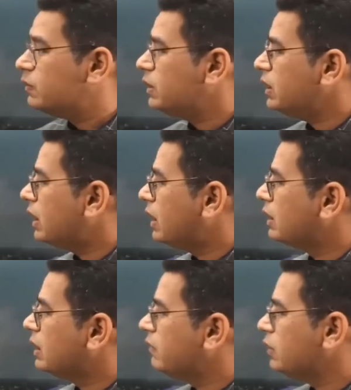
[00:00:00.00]
we are
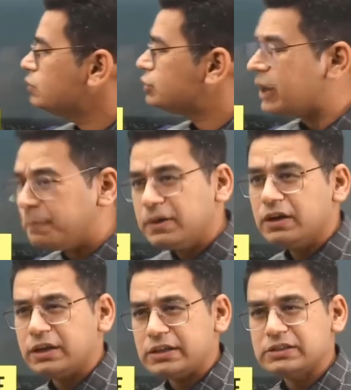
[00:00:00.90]
giving you
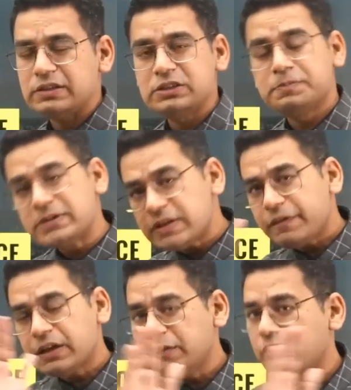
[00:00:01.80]
chapter tests
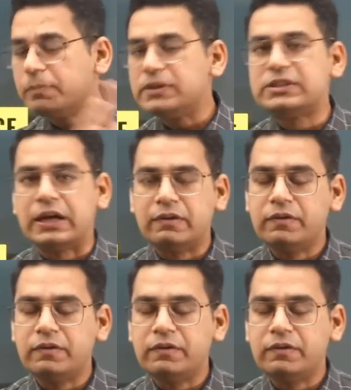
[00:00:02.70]
specifically for BITSAT.